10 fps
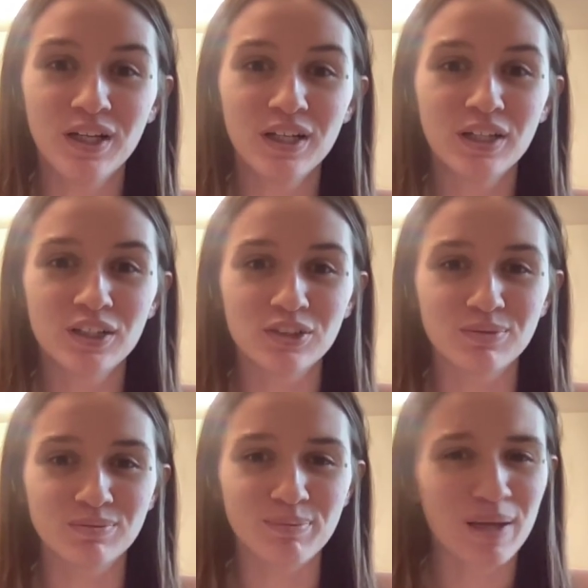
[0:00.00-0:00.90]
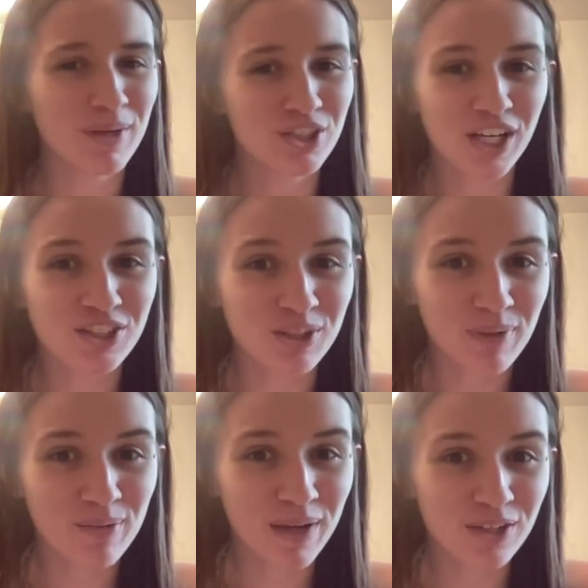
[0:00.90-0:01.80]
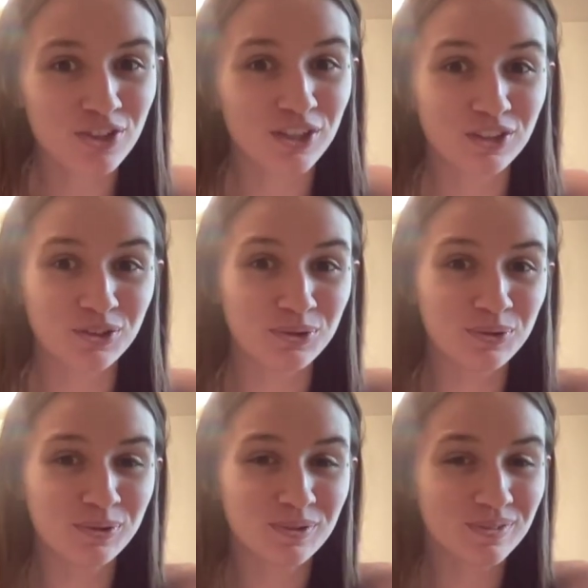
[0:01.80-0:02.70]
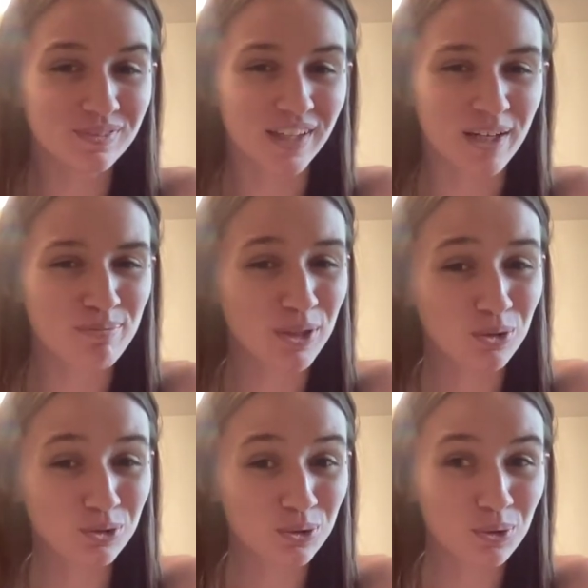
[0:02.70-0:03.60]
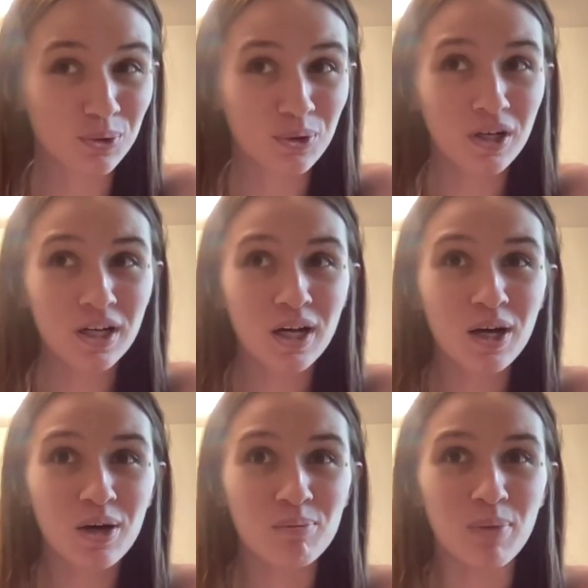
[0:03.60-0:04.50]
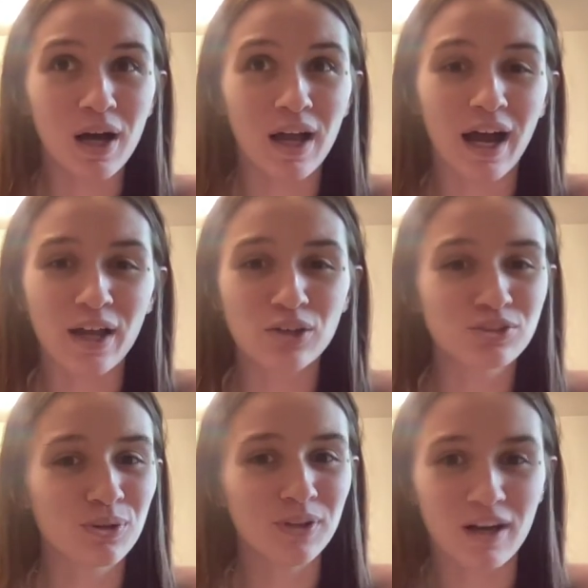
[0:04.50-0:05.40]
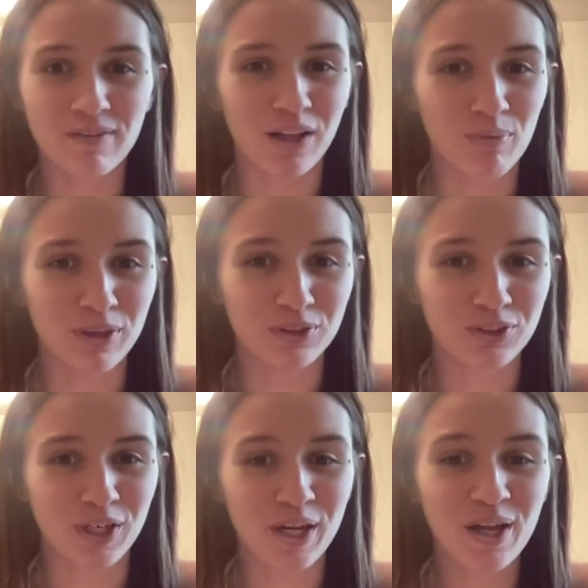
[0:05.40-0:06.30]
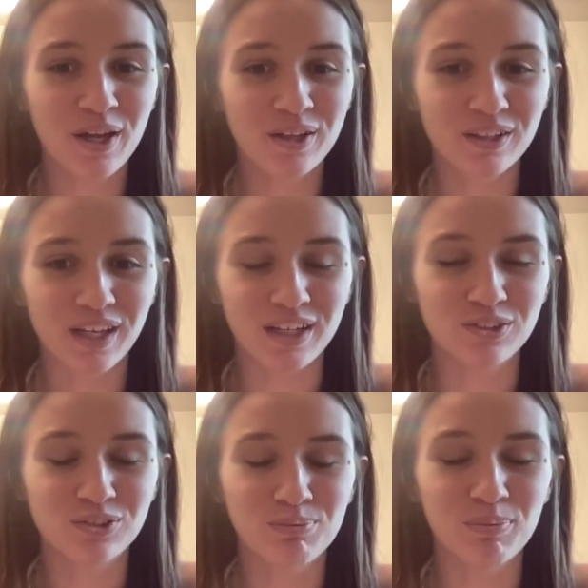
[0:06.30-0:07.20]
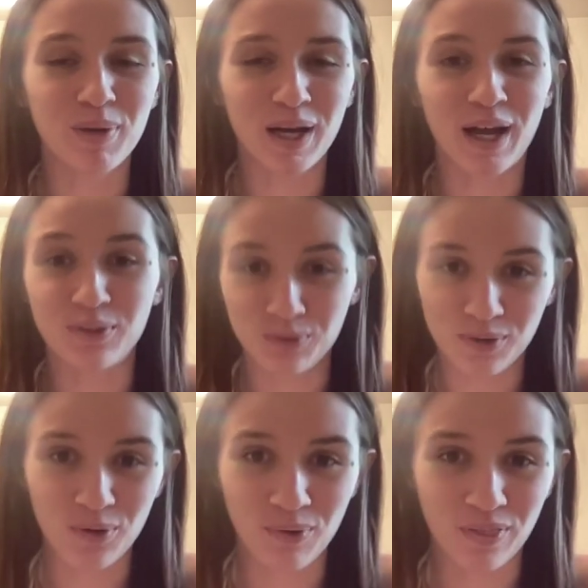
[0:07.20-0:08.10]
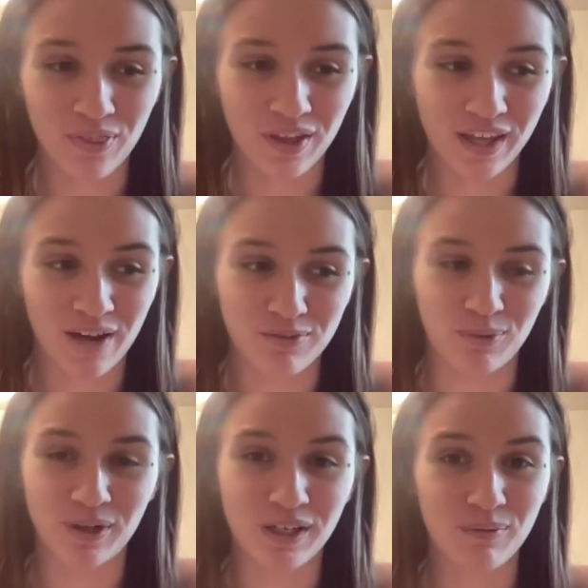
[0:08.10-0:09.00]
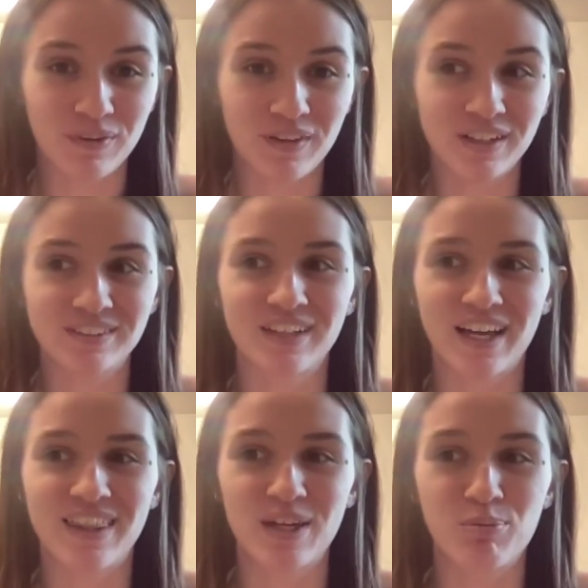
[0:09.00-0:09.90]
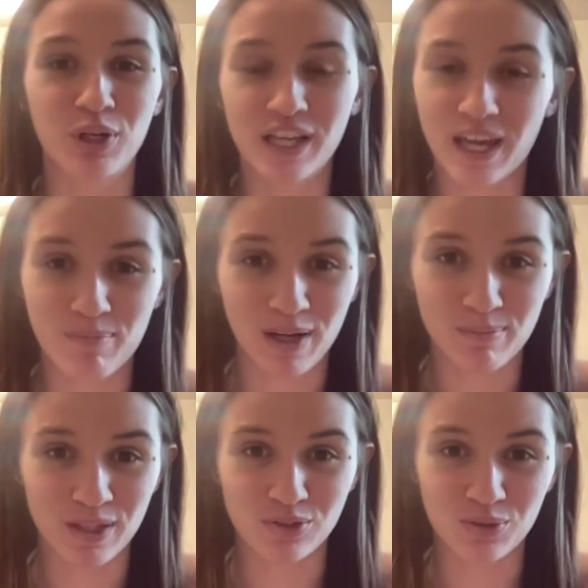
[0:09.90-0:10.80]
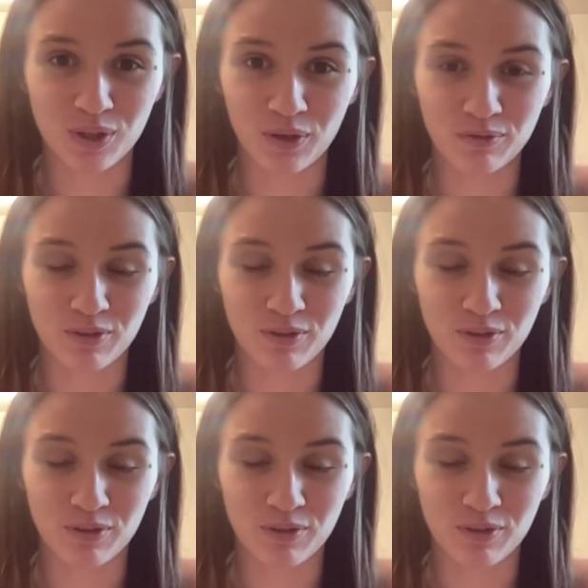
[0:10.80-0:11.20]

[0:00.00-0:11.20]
maybe changing my major to middle school, but I also love elementary kids. But I do know one thing after working with this, I think pre-K might be too young for me.